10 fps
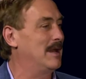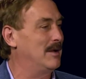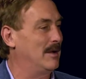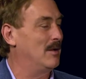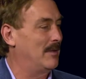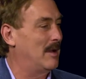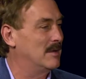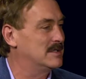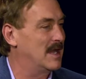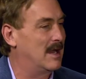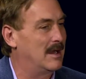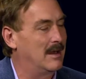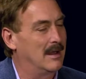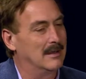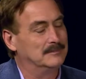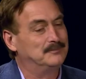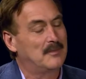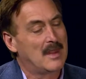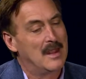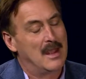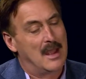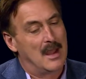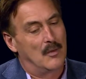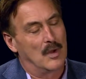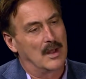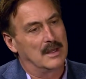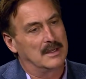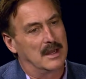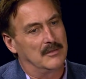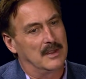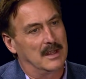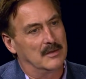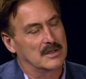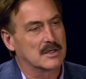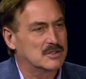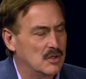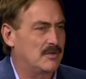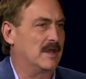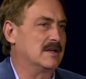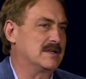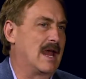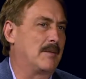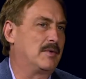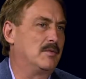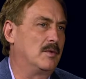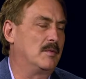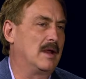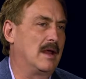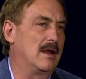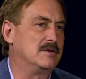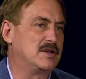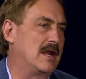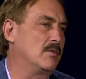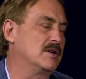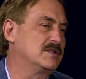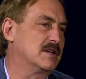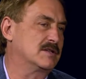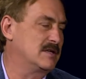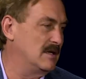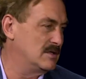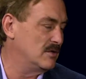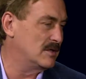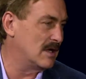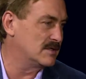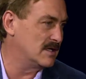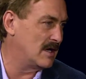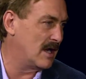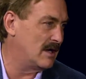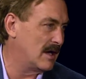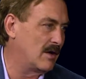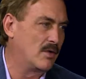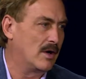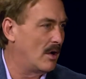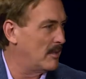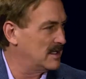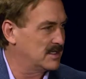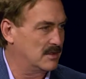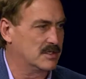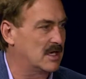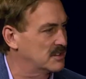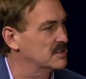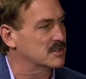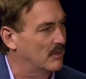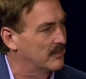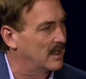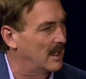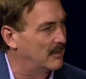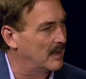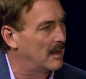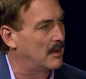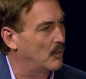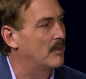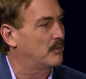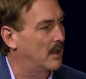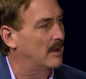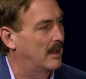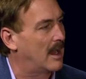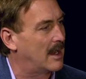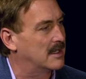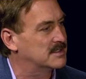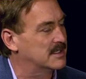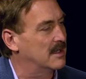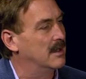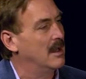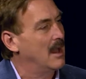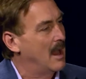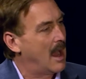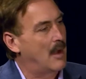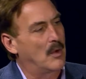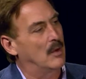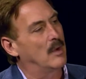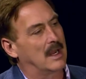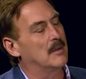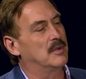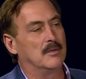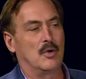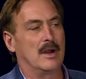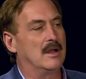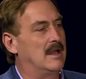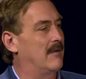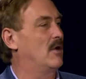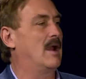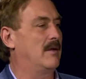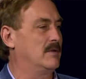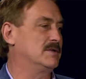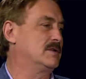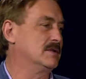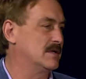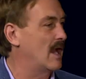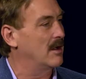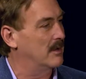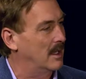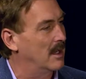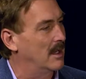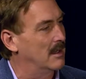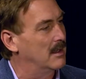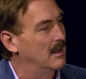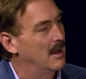And that was well, and there 2 things happened. On January 16, 2009, I quit all my addictions overnight. I had one prayer to God. I said, I want to wake up in the morning and never have this desire again.